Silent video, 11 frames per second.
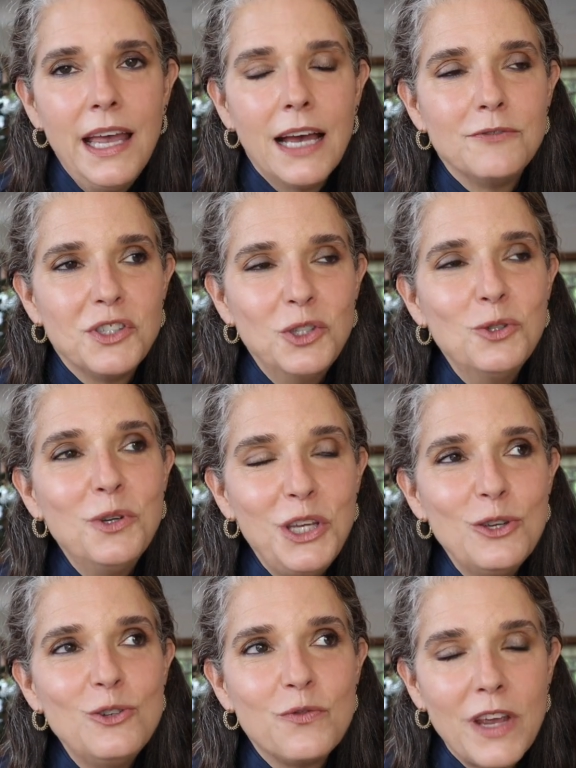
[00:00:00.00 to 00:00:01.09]
I have two
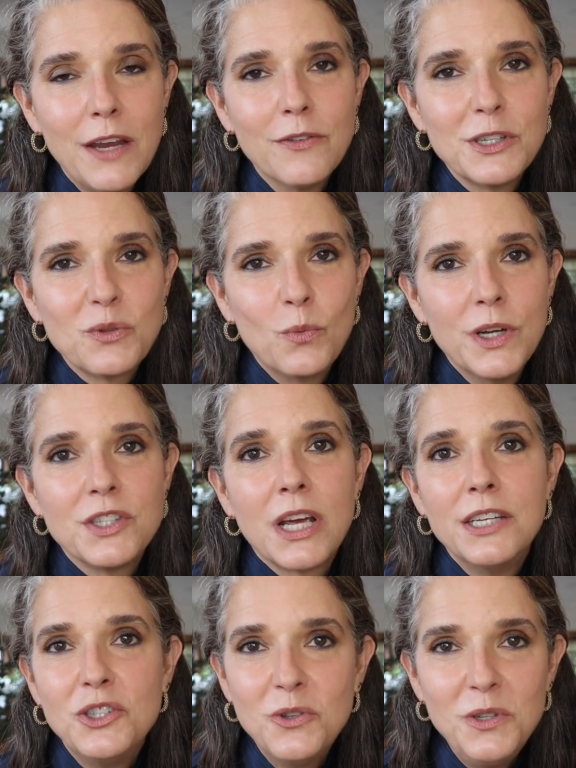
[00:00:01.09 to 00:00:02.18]
huge favorites, which
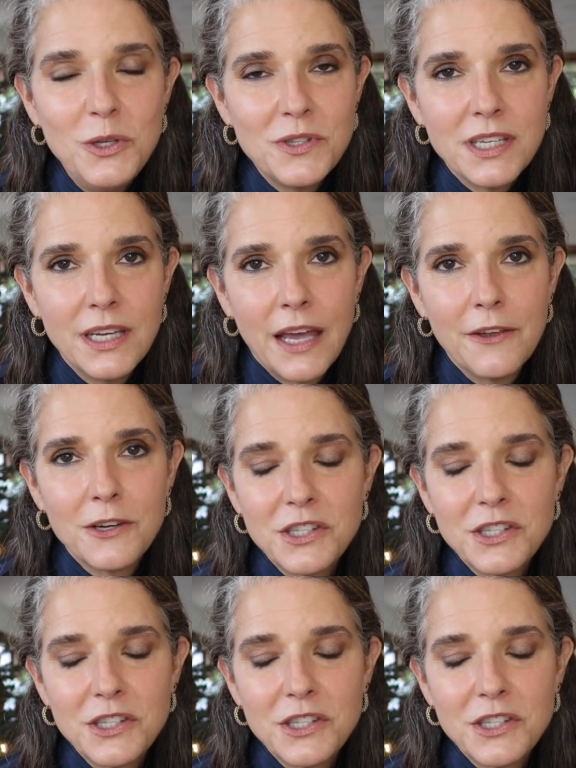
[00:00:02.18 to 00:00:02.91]
I do use together.